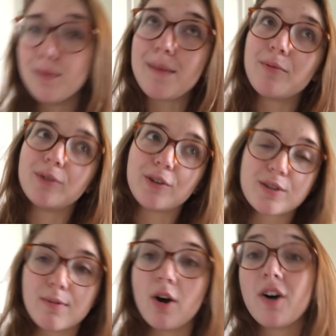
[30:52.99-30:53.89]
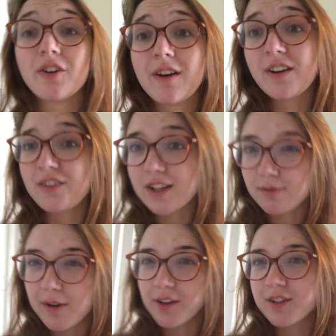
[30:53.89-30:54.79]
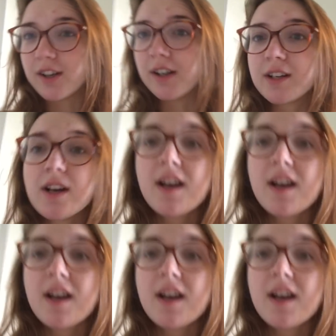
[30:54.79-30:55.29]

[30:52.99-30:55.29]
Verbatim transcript: maybe we'll do it tomorrow on our anniversary, we can't decide.